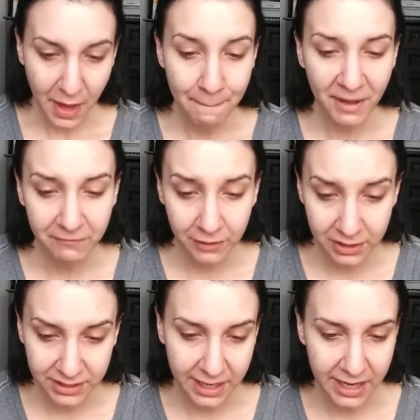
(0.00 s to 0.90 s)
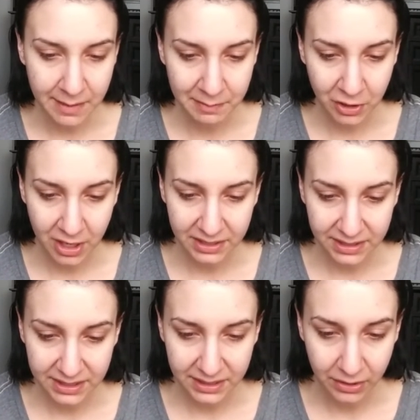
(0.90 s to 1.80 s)
But first, I came across
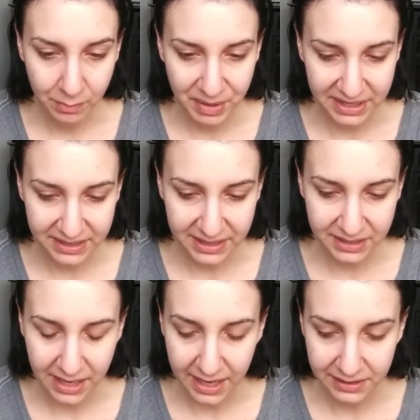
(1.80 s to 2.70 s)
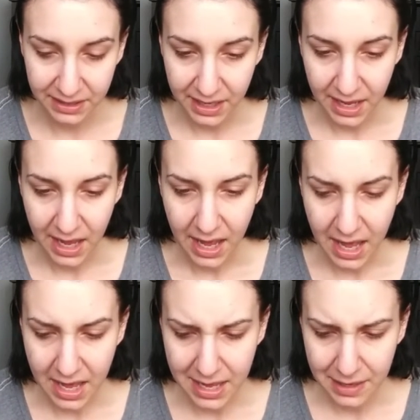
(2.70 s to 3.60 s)
this little Pixie set.
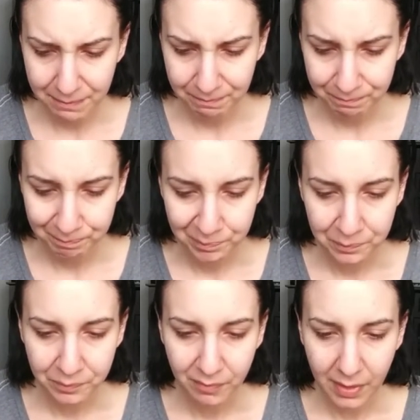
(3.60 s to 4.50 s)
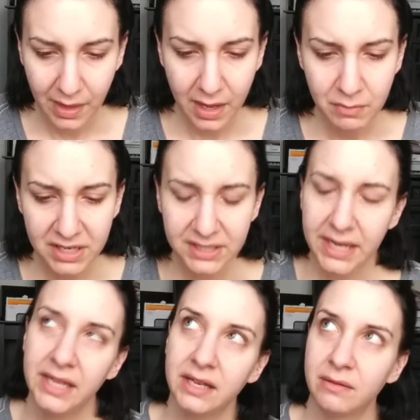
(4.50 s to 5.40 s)
I want to
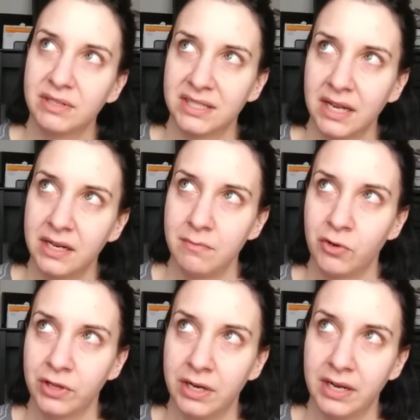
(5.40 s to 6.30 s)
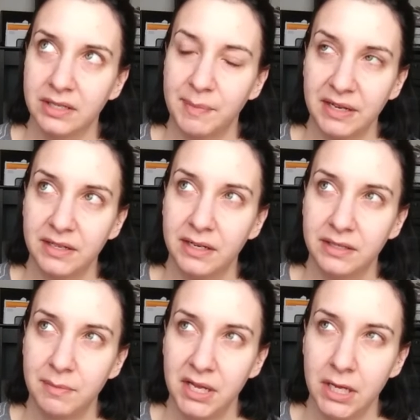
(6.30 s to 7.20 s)
say that it was slightly more than I expected it to
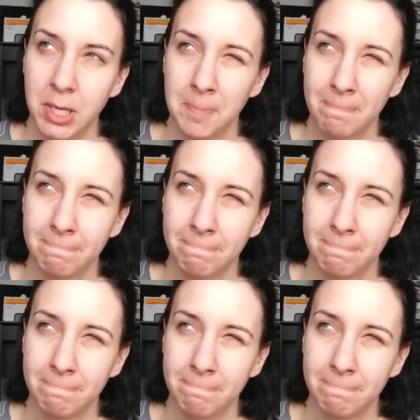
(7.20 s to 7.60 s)
be.